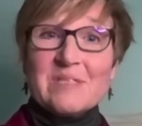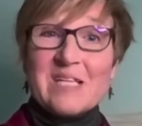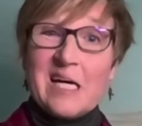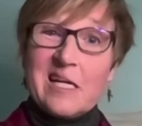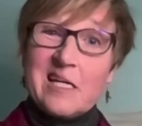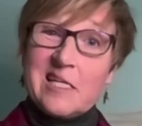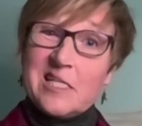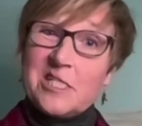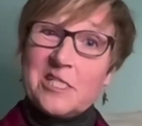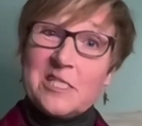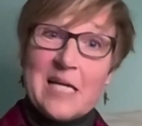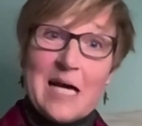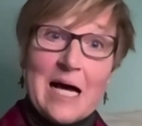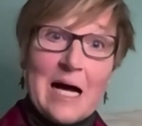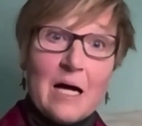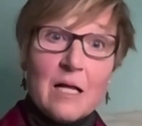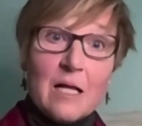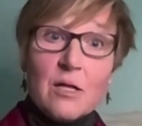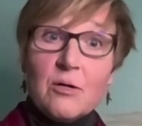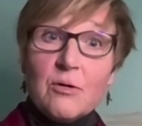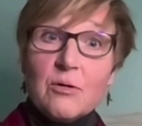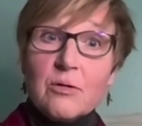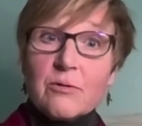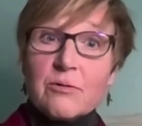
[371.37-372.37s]
kind of
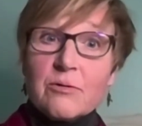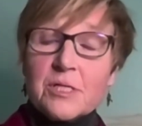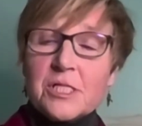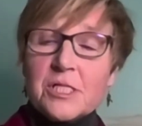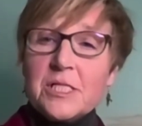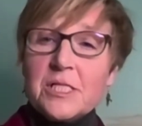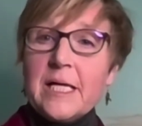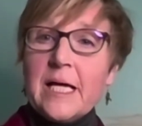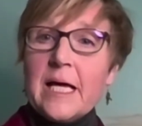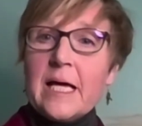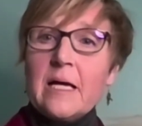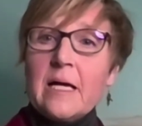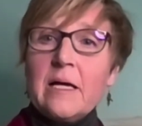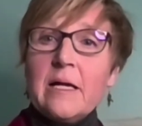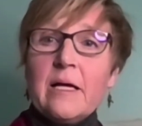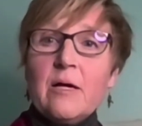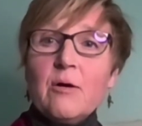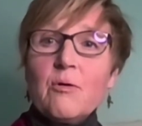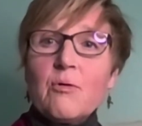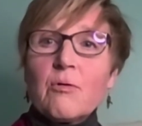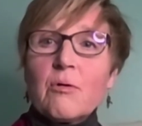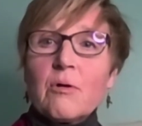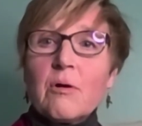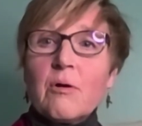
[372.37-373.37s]
shallow Christianity
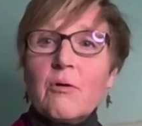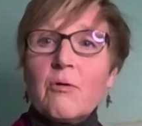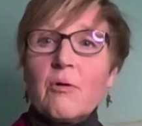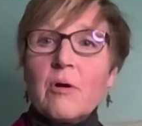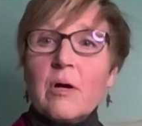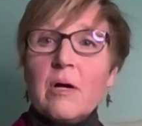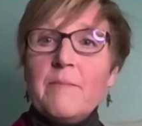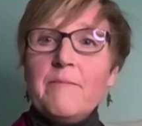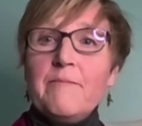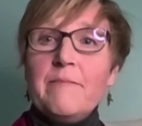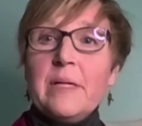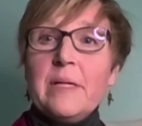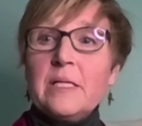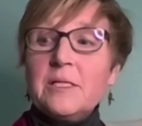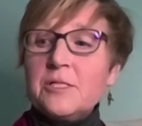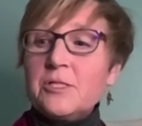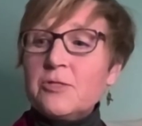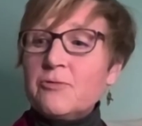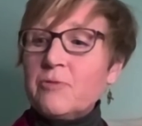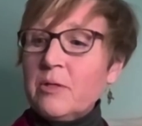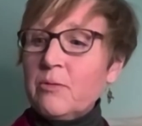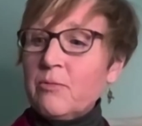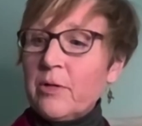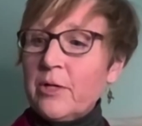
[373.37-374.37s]
or or a
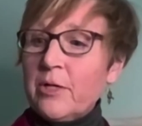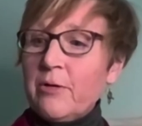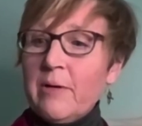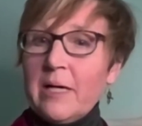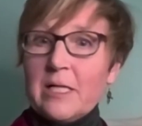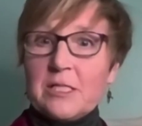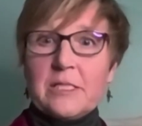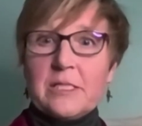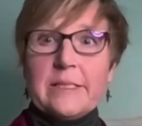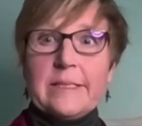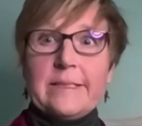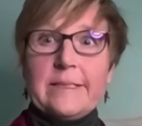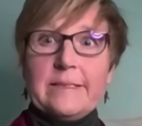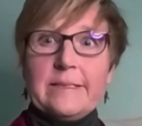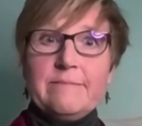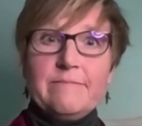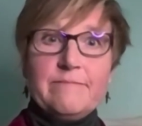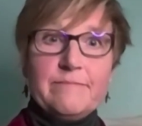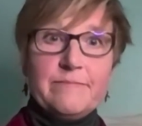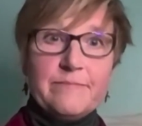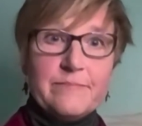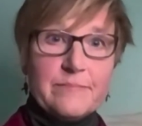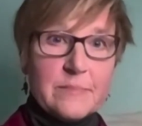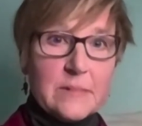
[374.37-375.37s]
ministry where you actually
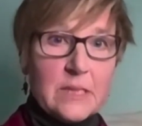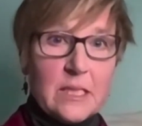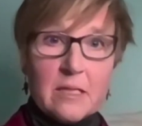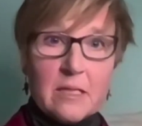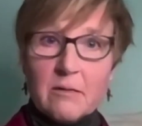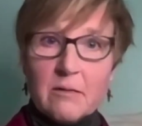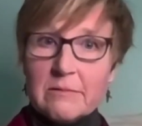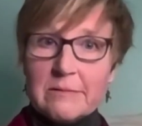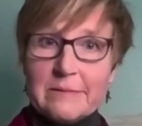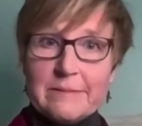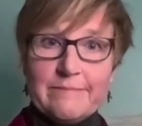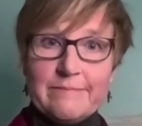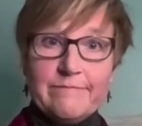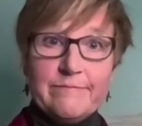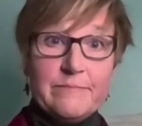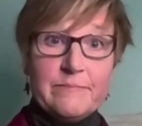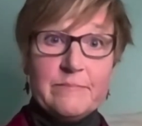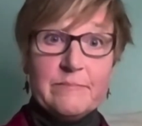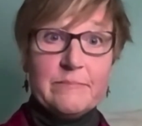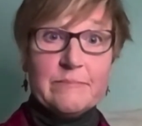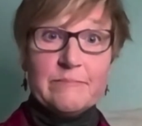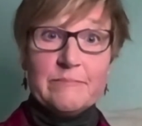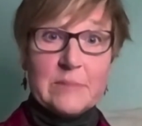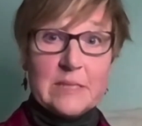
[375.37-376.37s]
you know
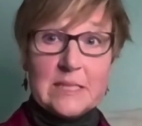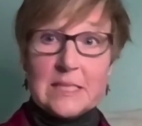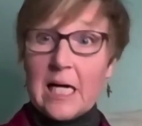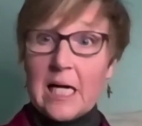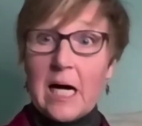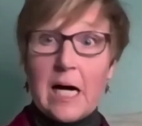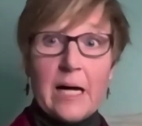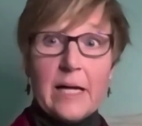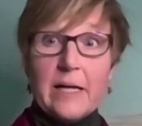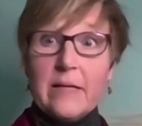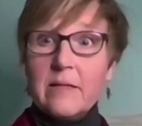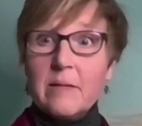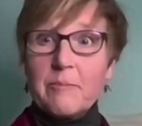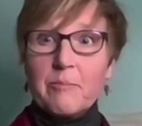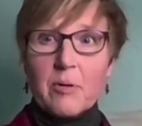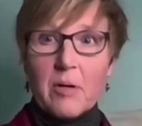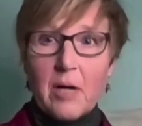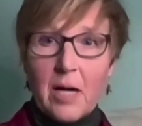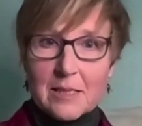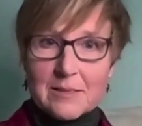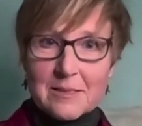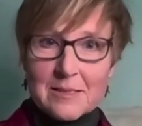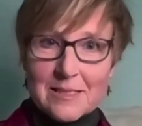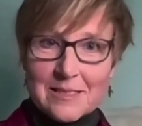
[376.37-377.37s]
die in the
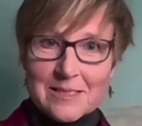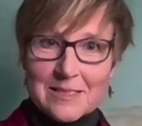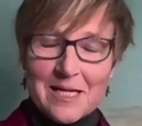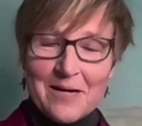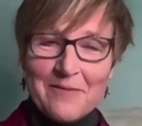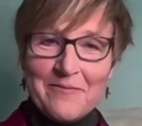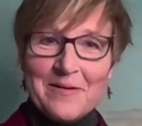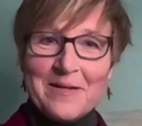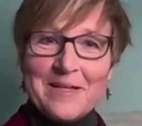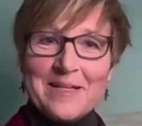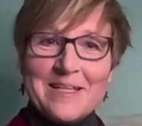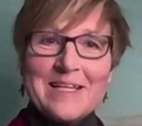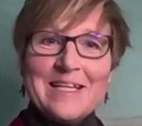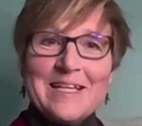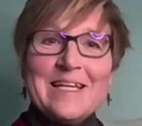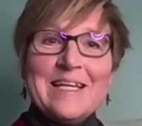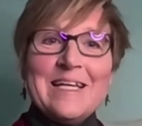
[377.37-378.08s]
process of it,